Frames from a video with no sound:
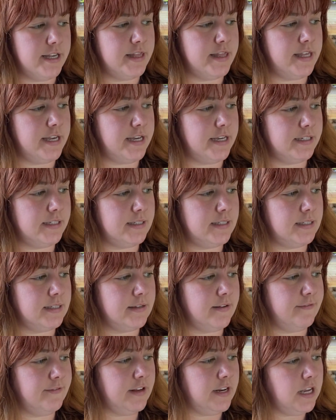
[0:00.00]
this
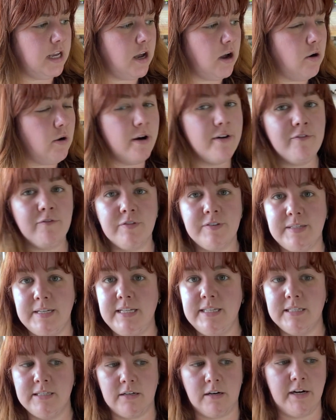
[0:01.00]
video of
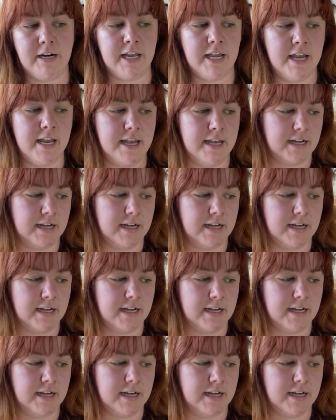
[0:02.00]
seed starting